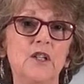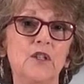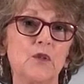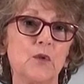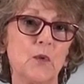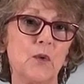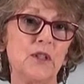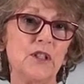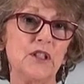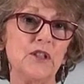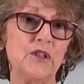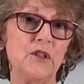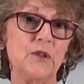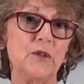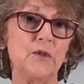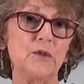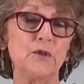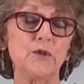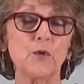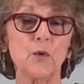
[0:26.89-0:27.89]

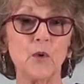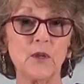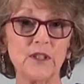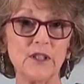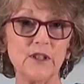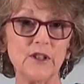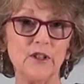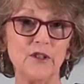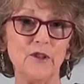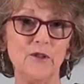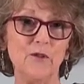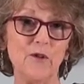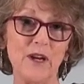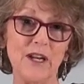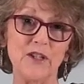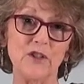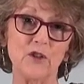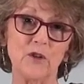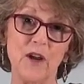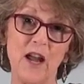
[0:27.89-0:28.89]
2222
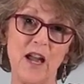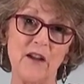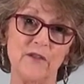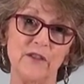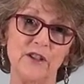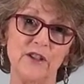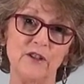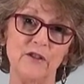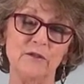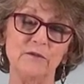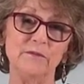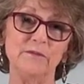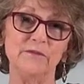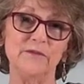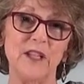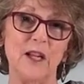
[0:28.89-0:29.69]
Granger Avenue.